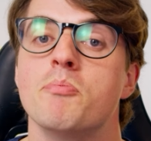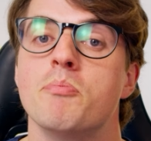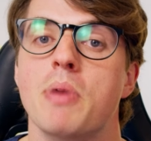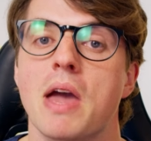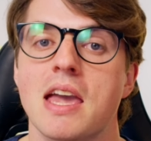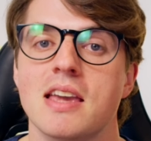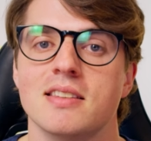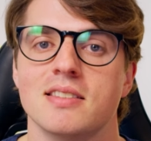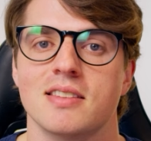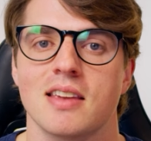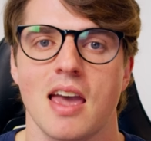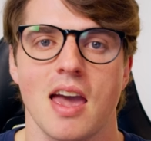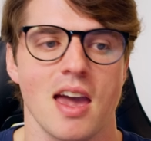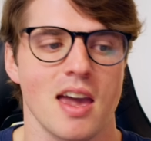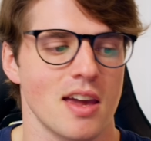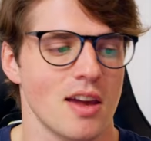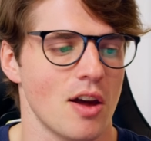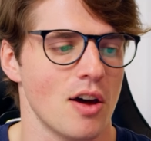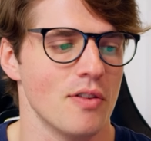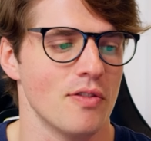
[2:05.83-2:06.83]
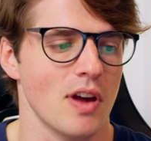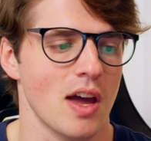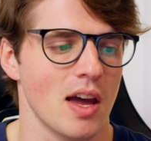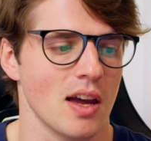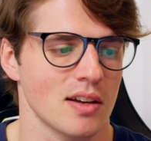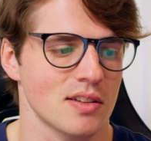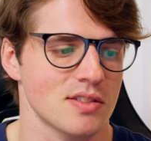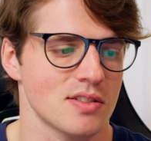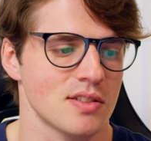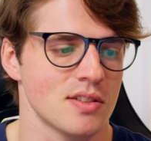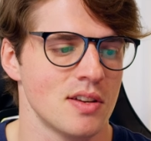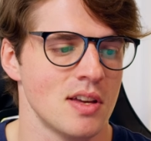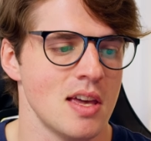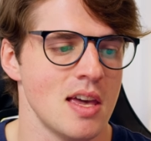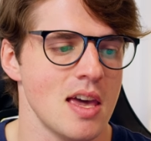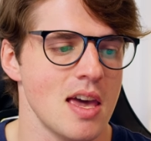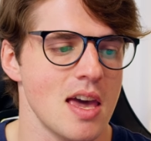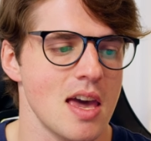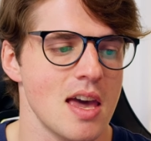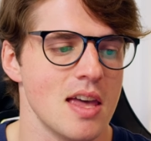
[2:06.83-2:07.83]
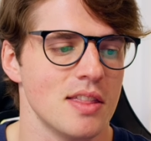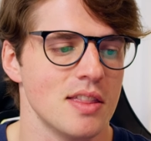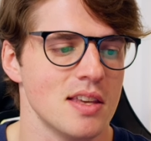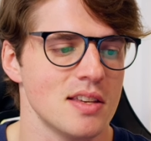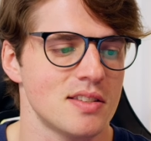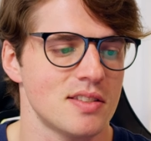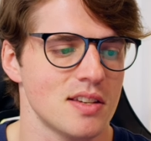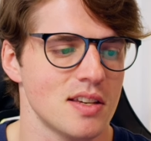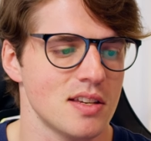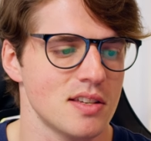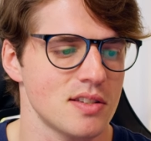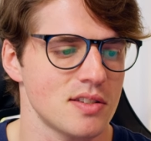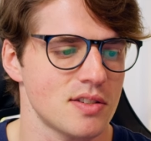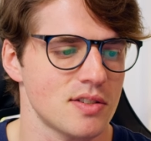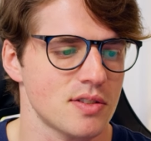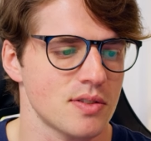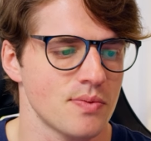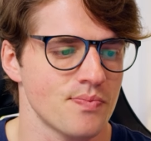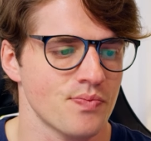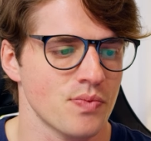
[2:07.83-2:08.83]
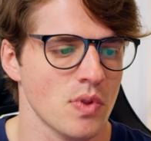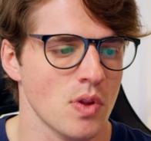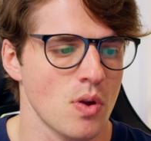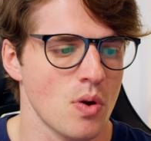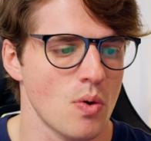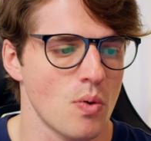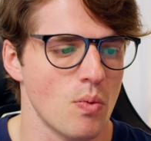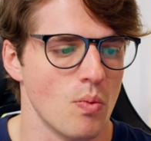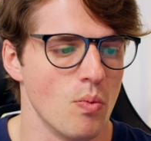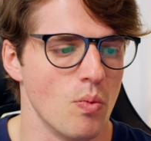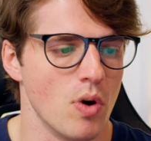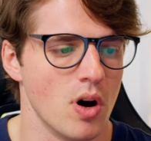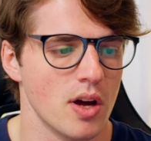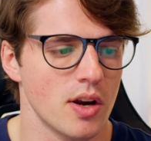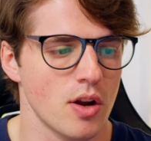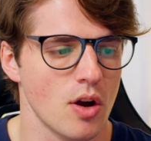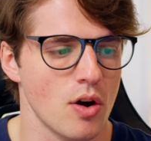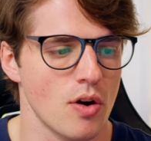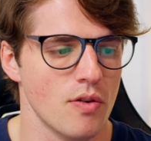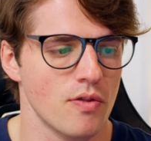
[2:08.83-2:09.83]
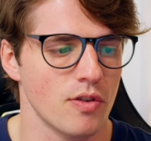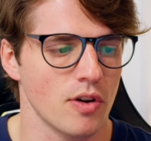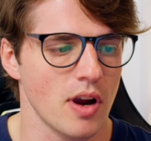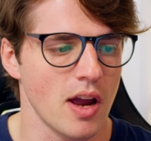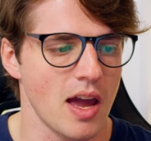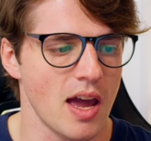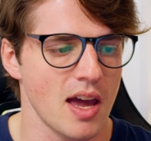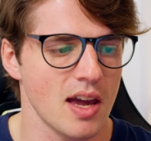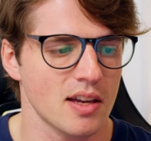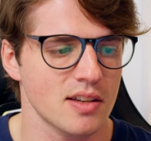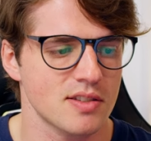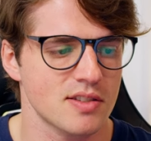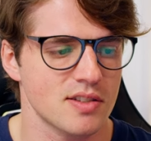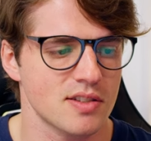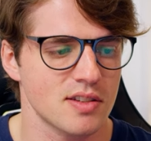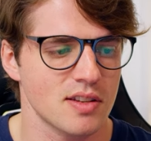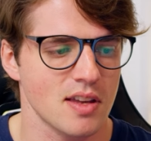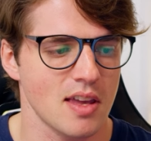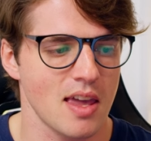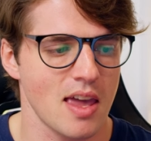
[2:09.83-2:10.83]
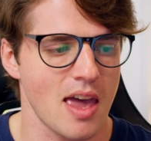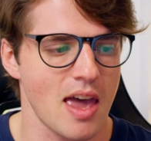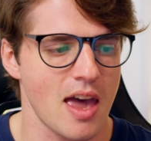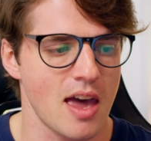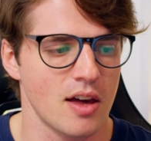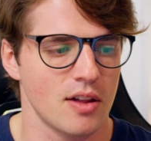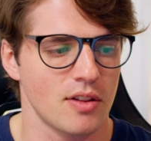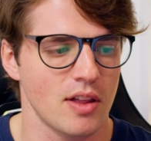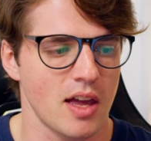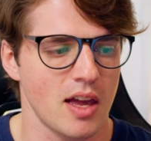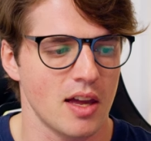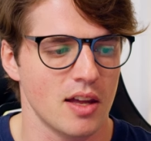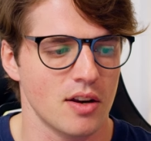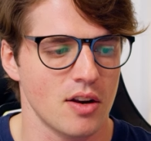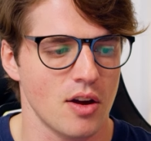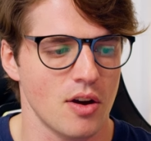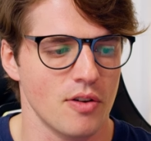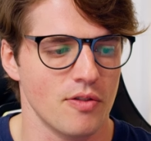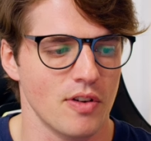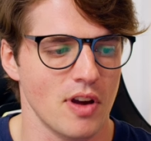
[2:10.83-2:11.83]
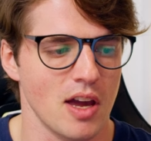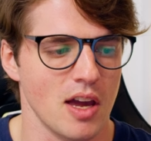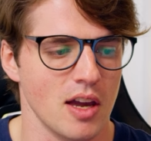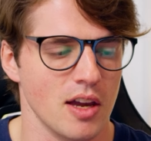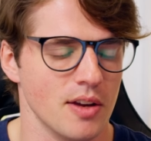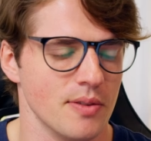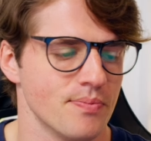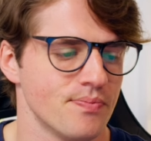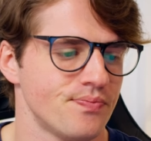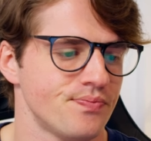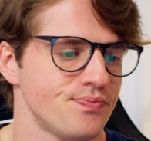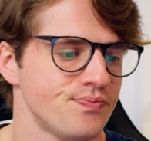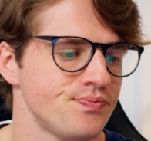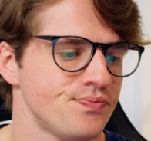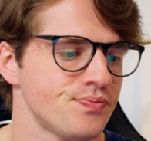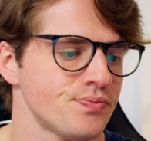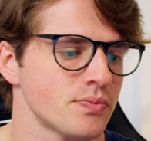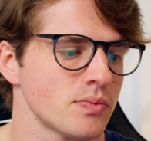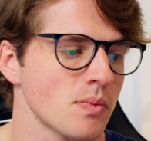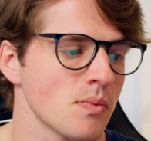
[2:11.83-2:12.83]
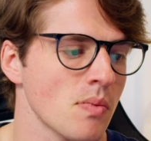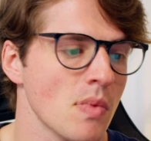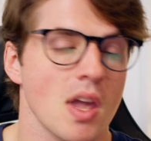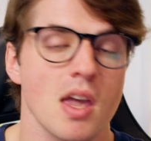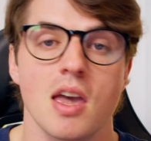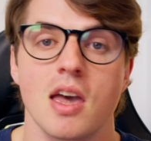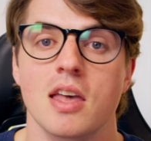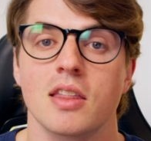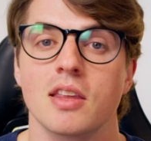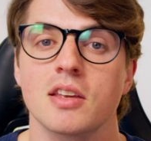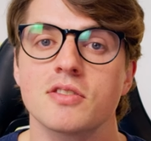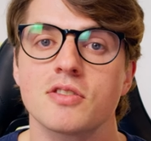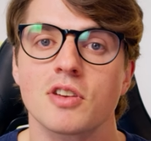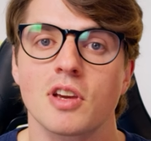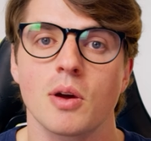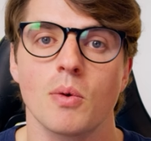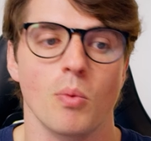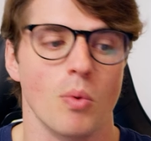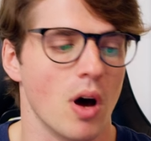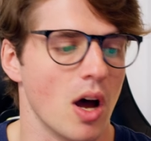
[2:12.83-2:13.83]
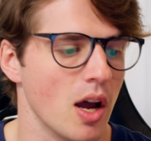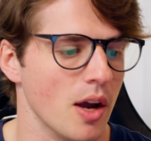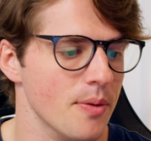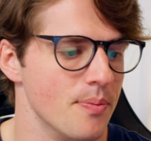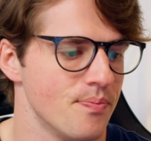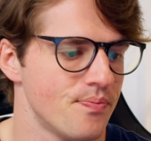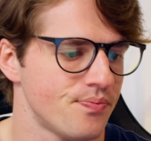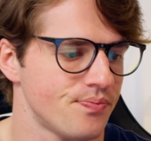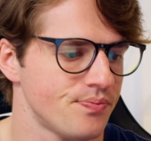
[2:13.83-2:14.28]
base a of x. And this is 1 over x ln of a. And let's look at why.